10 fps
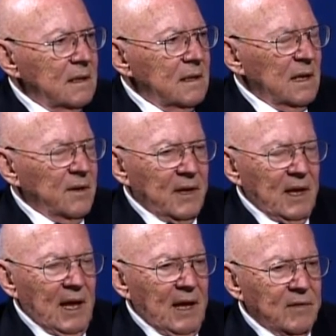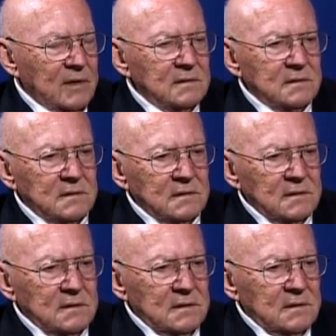now the Haven,
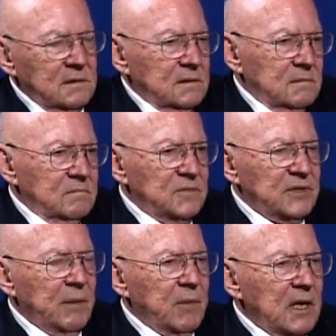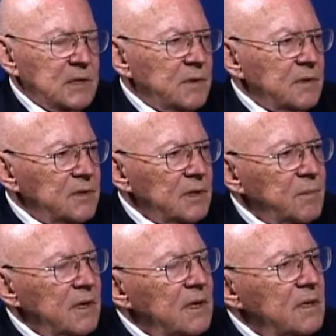same hospital ship, but
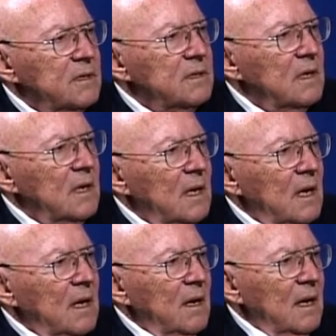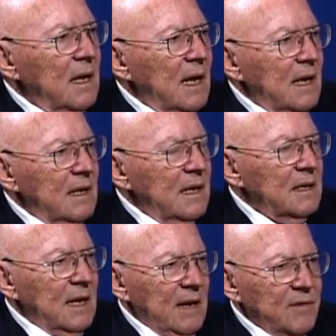it didn't
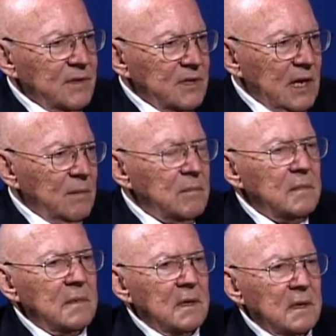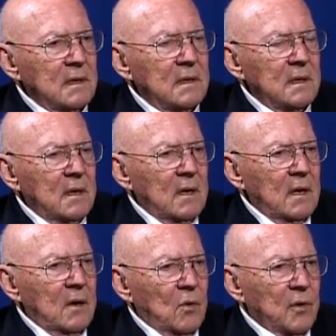have the same
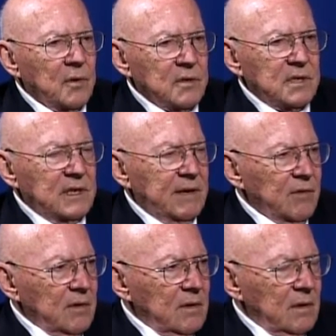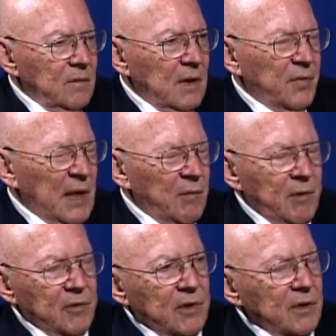orders. I thought we were
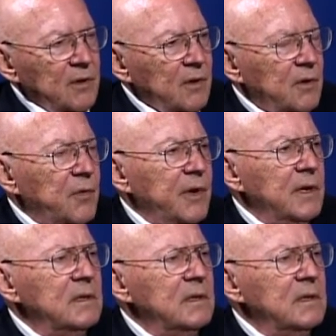going to go to Korea.